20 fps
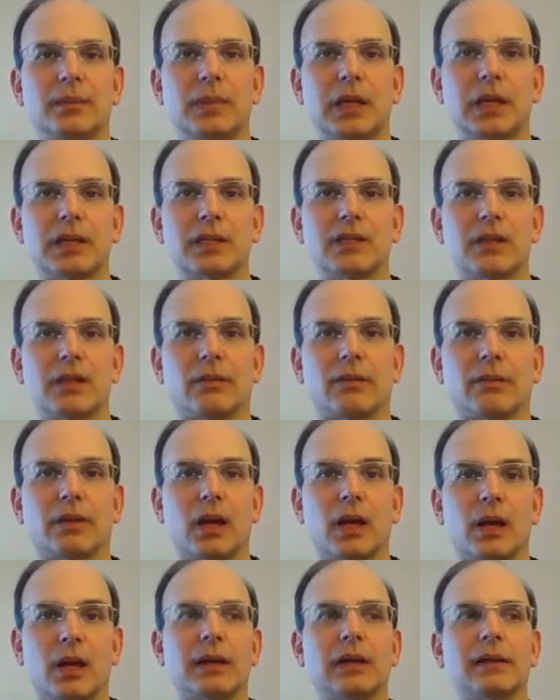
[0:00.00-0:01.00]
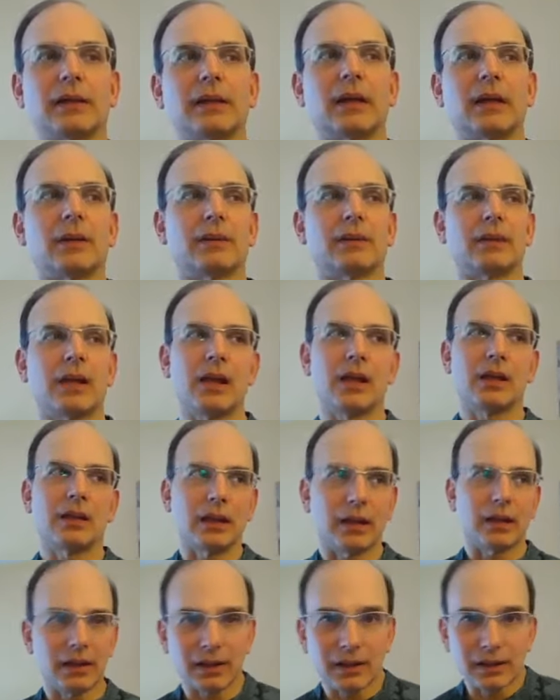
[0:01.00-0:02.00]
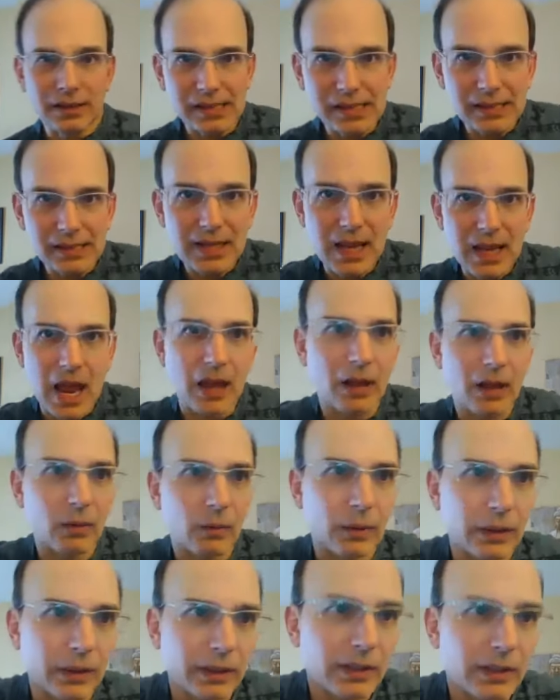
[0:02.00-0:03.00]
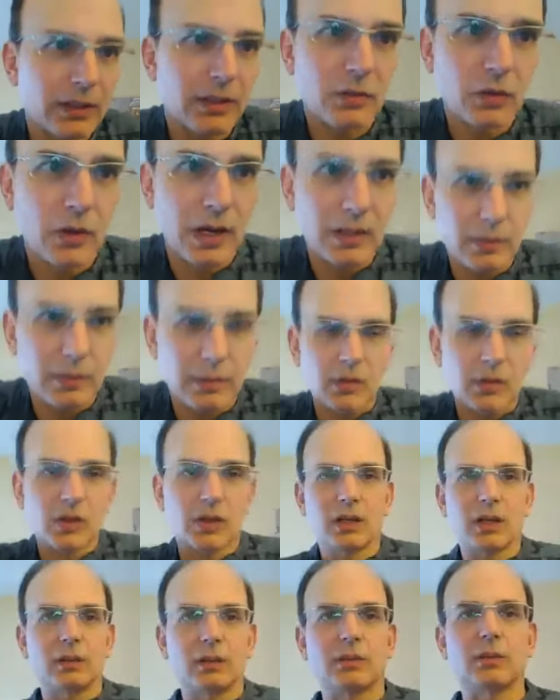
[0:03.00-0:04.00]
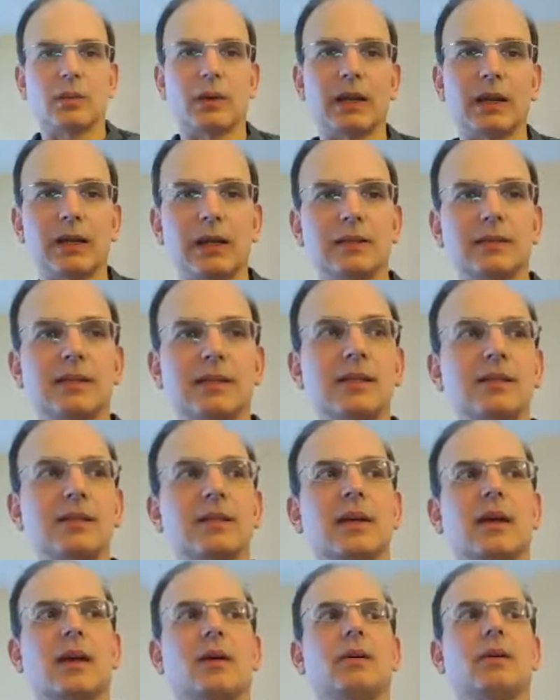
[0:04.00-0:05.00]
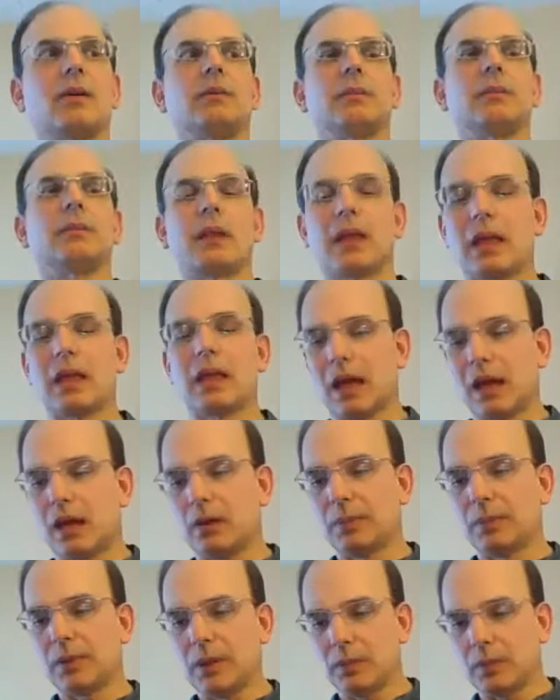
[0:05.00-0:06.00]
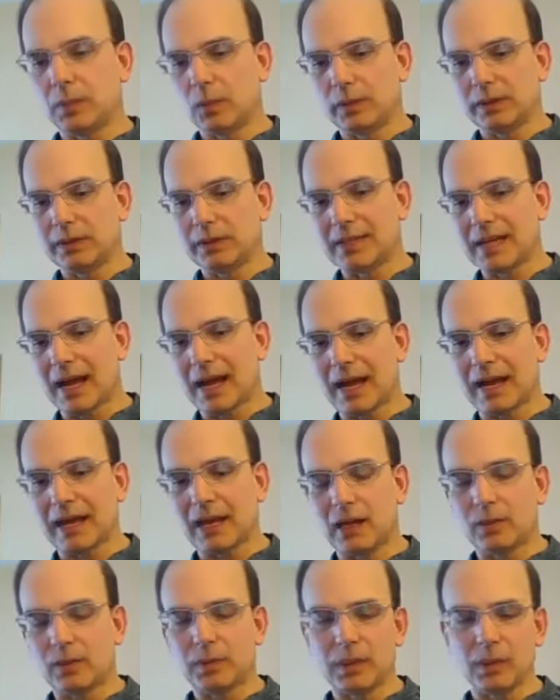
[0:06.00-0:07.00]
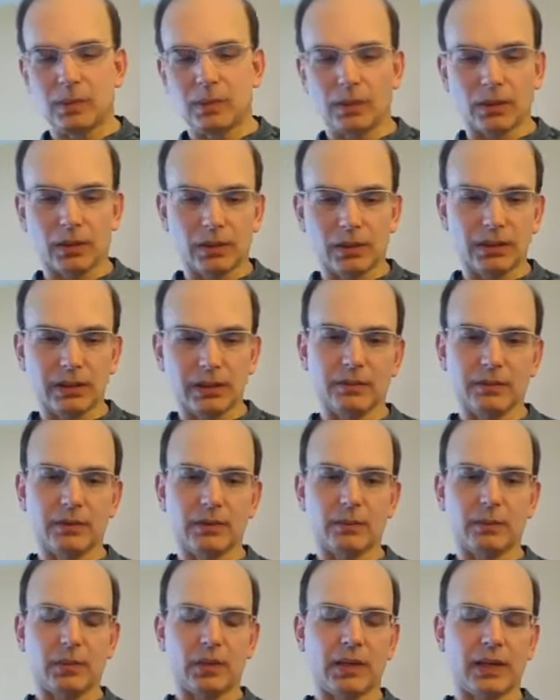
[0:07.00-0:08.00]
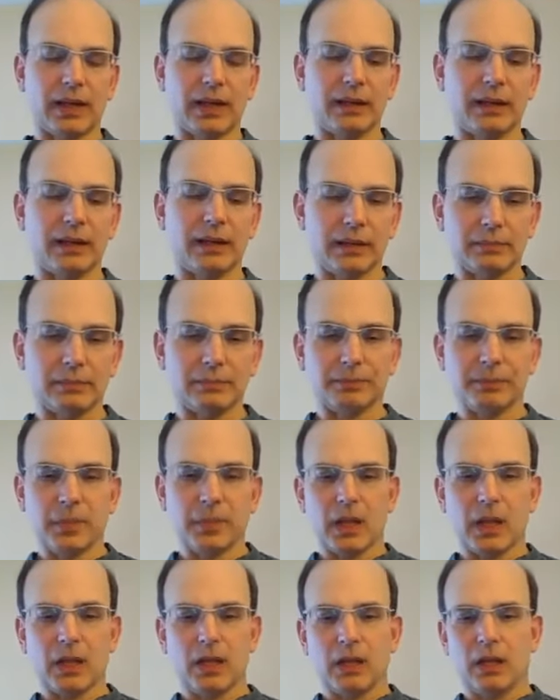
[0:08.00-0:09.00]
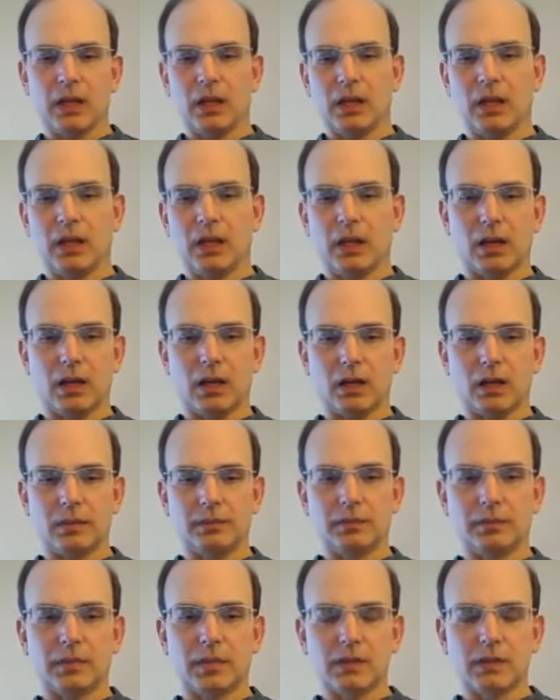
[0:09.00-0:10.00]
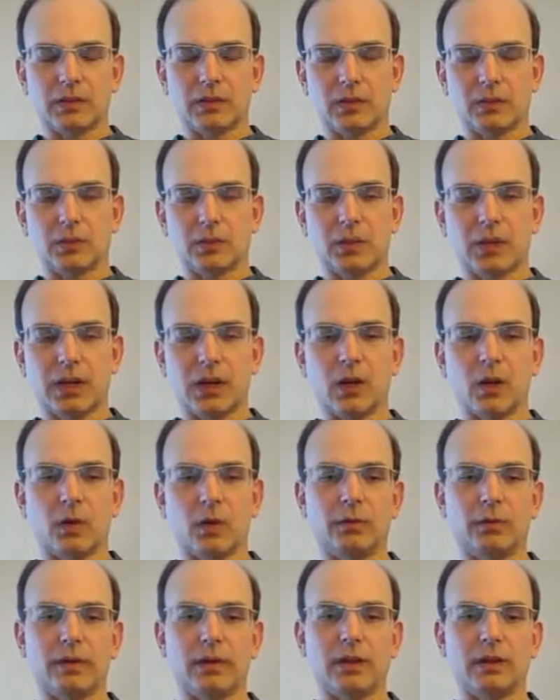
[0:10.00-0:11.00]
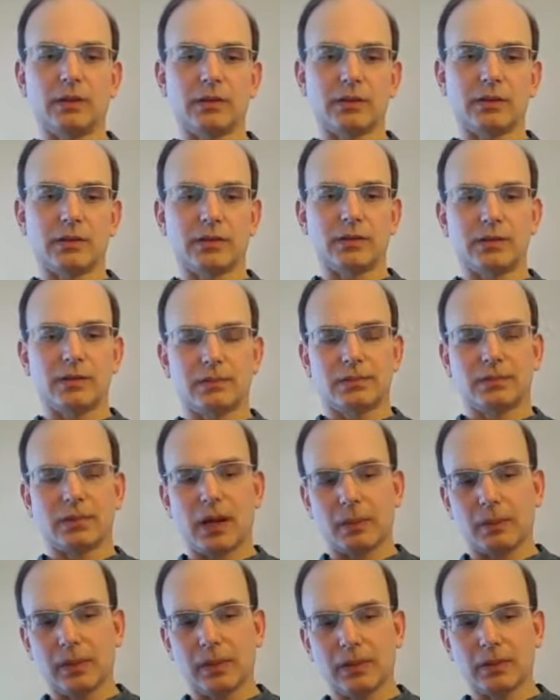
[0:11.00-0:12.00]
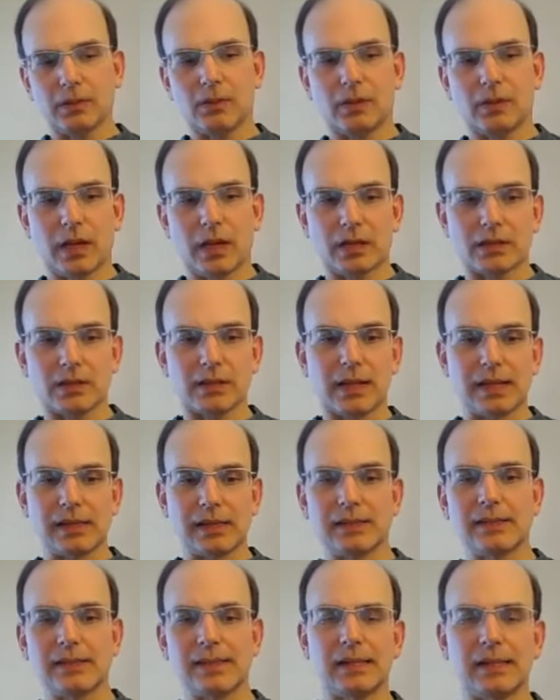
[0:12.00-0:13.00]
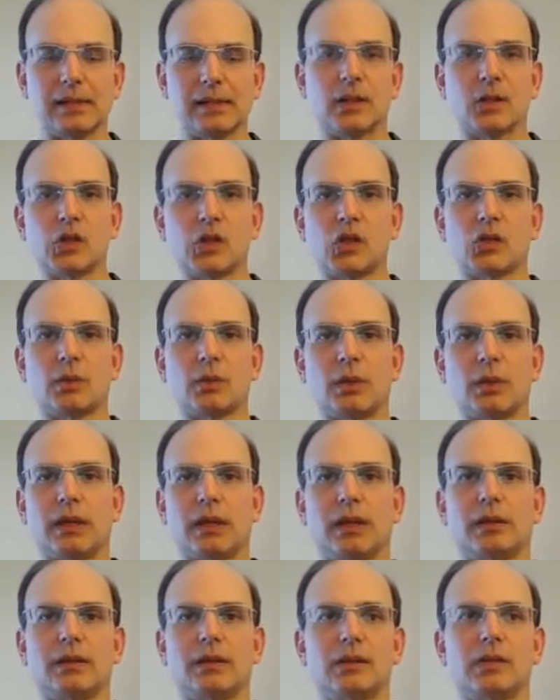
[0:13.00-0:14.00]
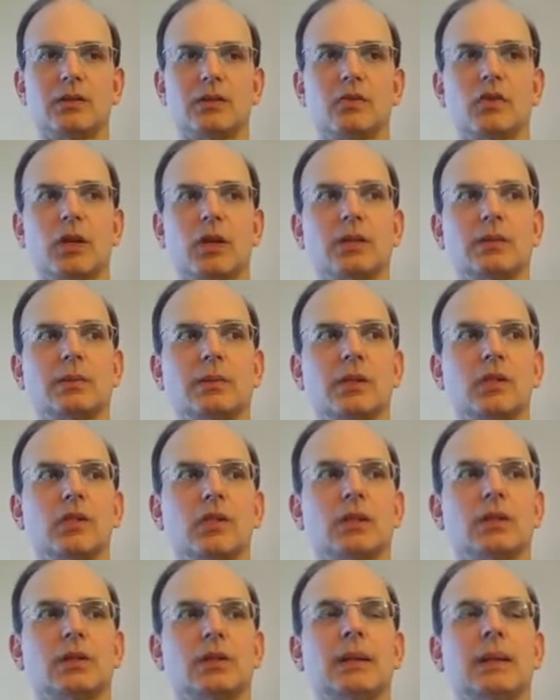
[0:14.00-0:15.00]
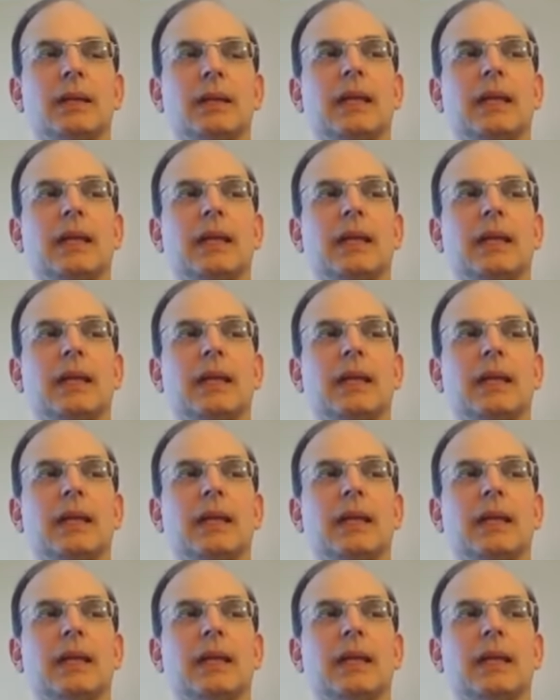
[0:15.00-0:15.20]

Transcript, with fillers: big stuff coming now they didn't detail when this transmission came through they didn't detail how people would die how people are going to leave the planet um, this was pre-covid this is probably 2019ish when i got this transmission